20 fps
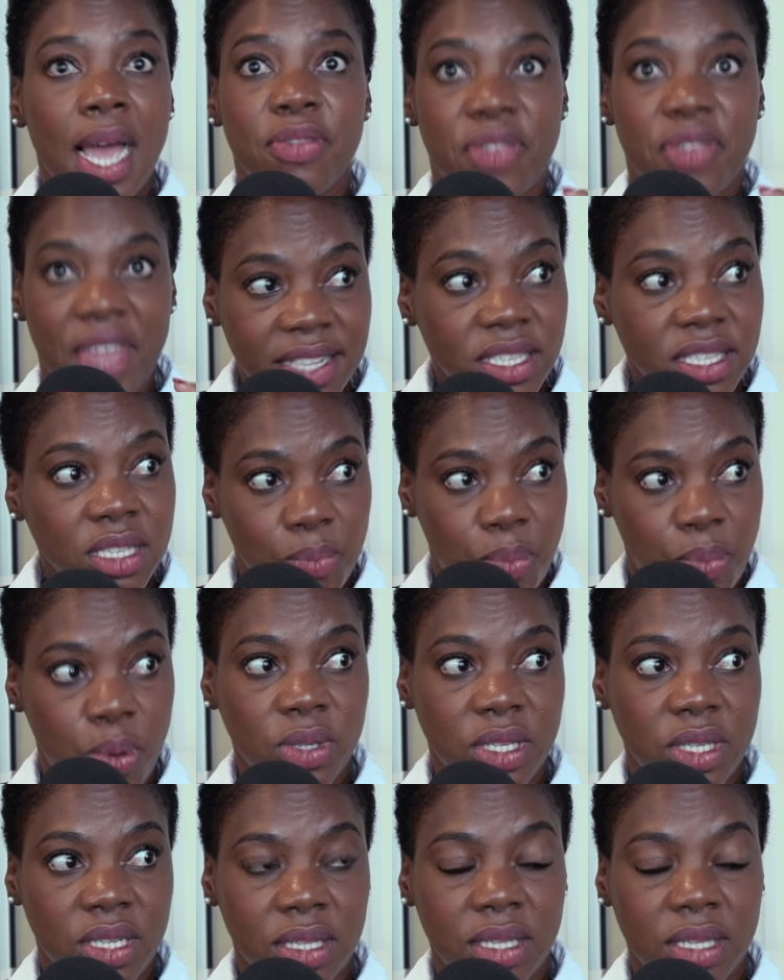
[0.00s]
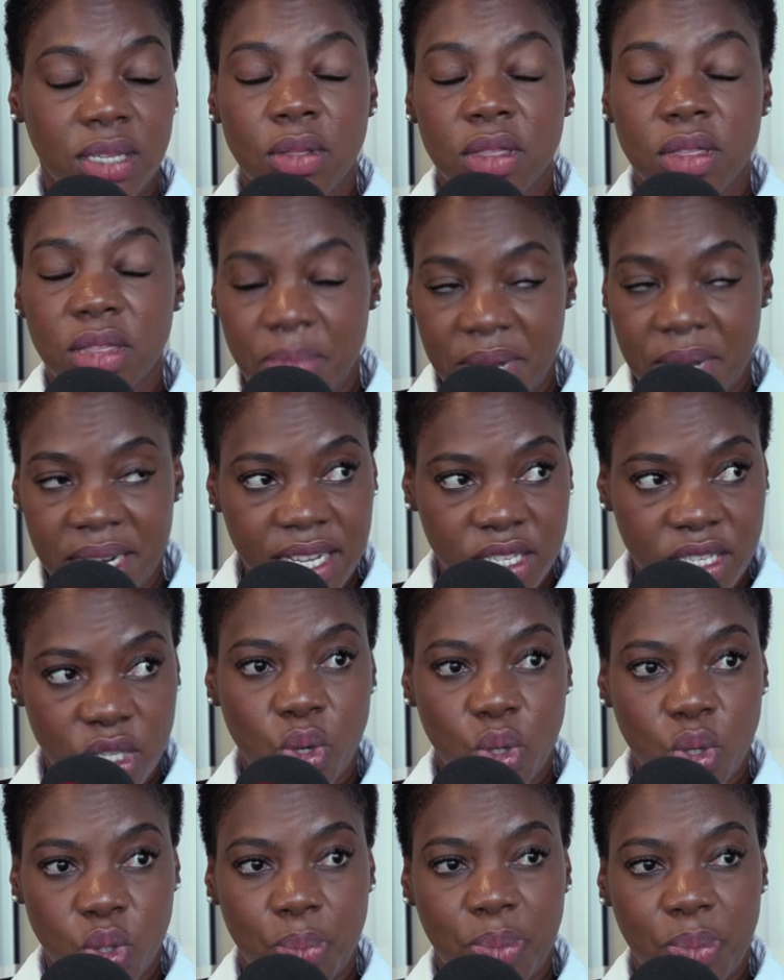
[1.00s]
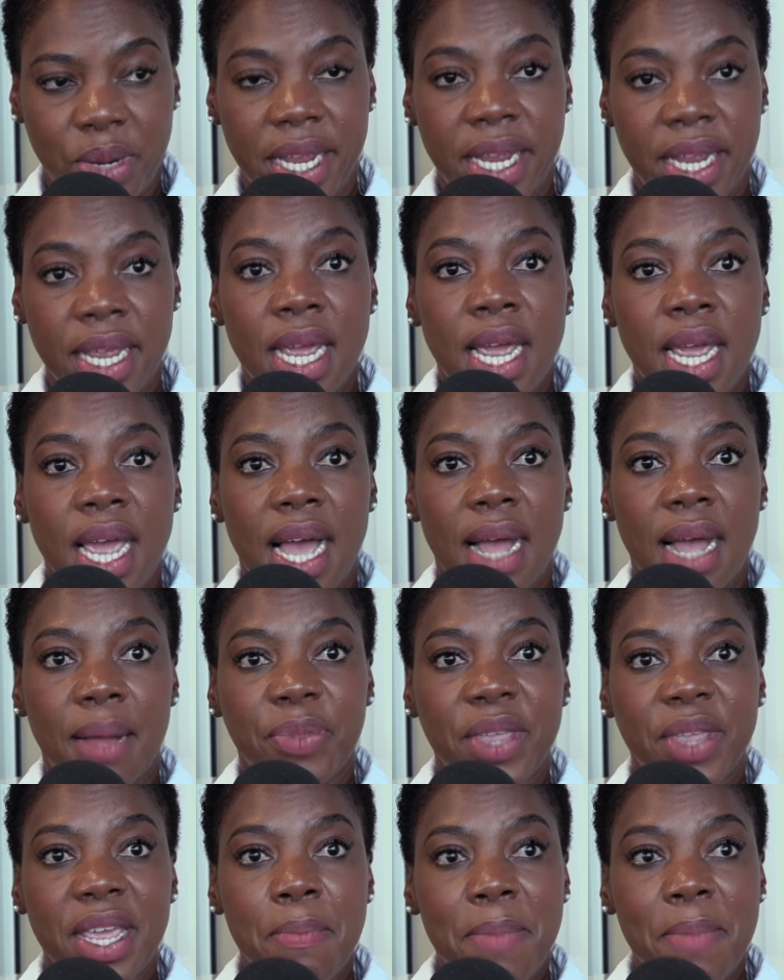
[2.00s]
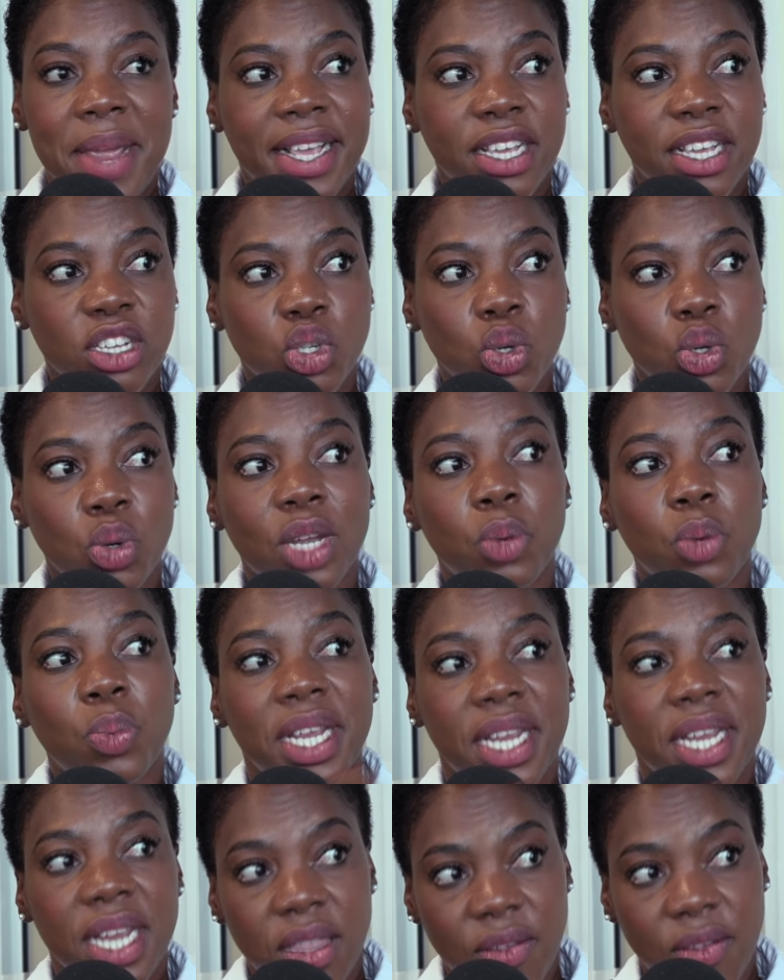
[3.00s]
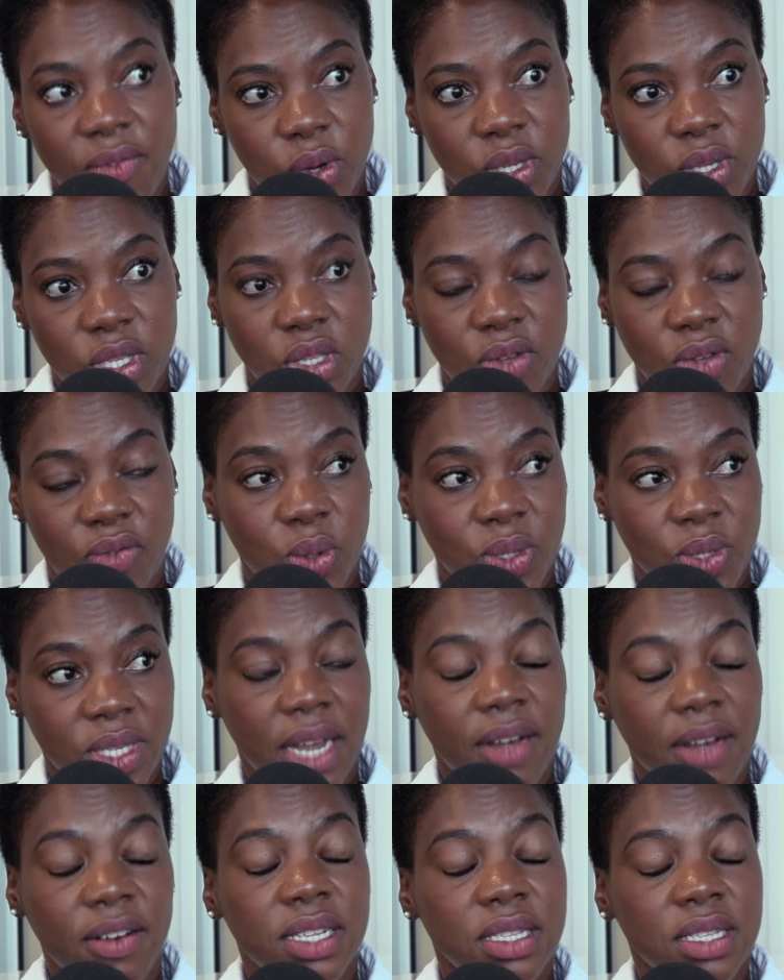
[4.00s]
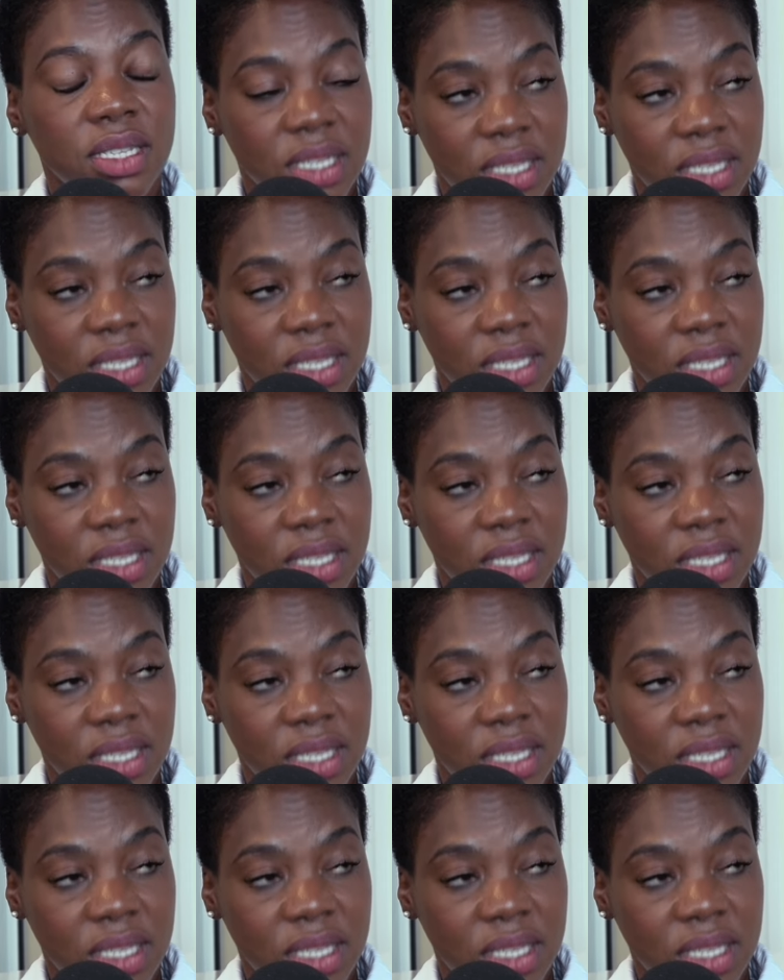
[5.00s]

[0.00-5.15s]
That's important. The media has a role to play um, in making sure that we hear the voices of those candidates